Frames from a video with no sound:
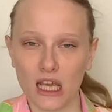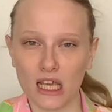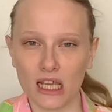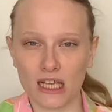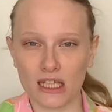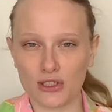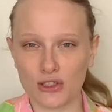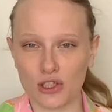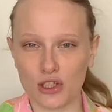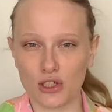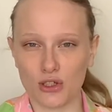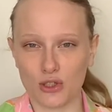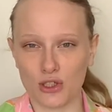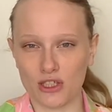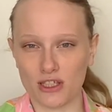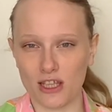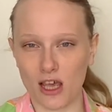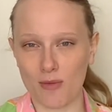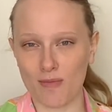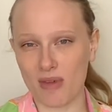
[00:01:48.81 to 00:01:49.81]
institutions
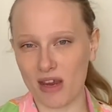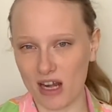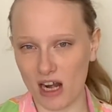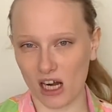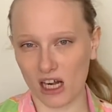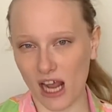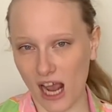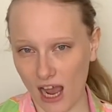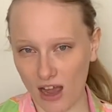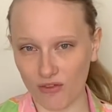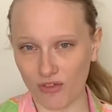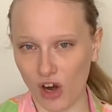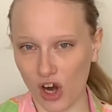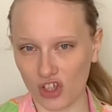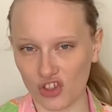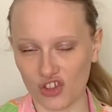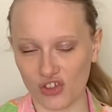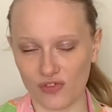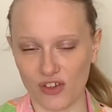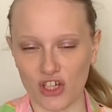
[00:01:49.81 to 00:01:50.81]
that may not have
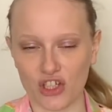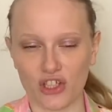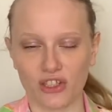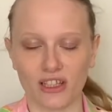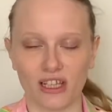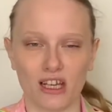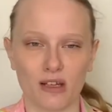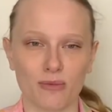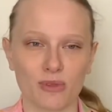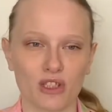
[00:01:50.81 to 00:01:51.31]
conservation labs.